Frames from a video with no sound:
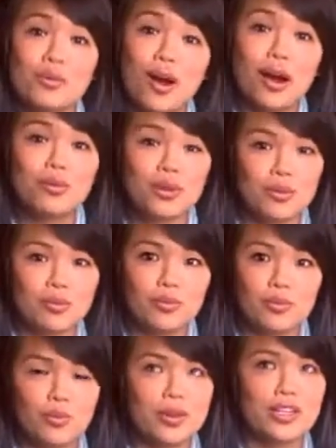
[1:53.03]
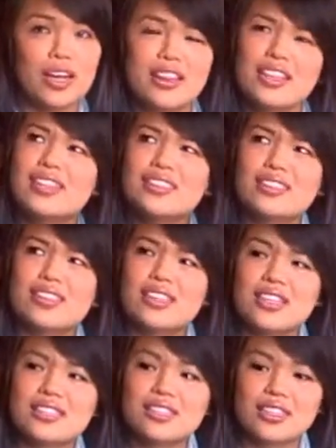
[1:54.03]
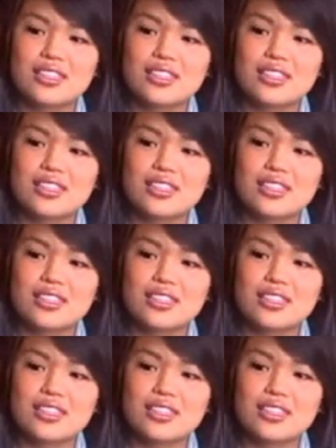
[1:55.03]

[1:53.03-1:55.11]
problem, where I think they said